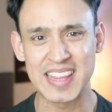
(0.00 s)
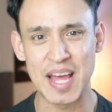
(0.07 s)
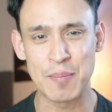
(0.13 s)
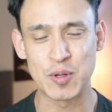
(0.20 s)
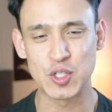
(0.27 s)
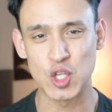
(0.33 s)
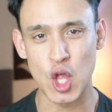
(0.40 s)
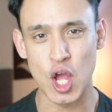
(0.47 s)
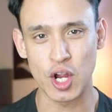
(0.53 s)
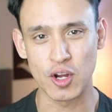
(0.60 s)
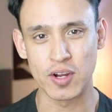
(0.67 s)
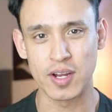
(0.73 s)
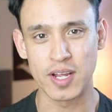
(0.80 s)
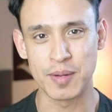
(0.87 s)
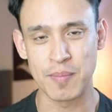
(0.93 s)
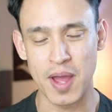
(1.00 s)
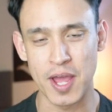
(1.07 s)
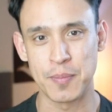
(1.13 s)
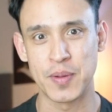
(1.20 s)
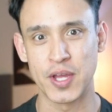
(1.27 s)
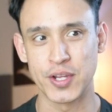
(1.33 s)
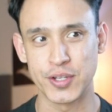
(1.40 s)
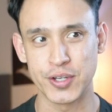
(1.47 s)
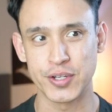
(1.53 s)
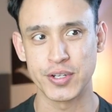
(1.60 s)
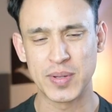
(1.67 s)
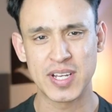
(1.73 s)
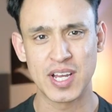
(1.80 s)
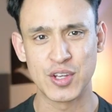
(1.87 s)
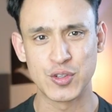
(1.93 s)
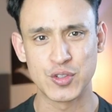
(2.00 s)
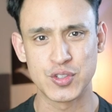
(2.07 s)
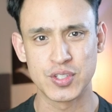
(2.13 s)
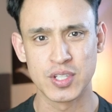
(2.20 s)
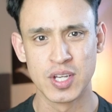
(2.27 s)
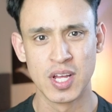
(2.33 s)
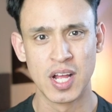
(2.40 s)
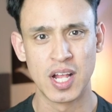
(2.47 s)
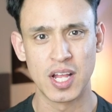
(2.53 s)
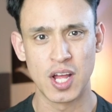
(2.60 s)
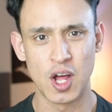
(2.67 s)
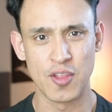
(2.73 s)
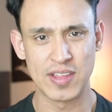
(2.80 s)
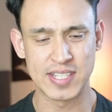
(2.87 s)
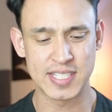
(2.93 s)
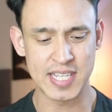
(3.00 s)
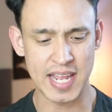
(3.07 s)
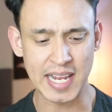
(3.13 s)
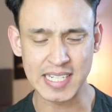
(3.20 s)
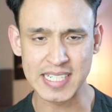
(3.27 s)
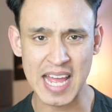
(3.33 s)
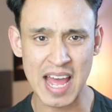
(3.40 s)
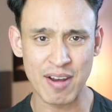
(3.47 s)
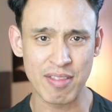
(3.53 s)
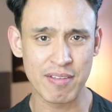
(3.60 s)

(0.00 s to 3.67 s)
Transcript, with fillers: that much longer, in my opinion, because all the setting down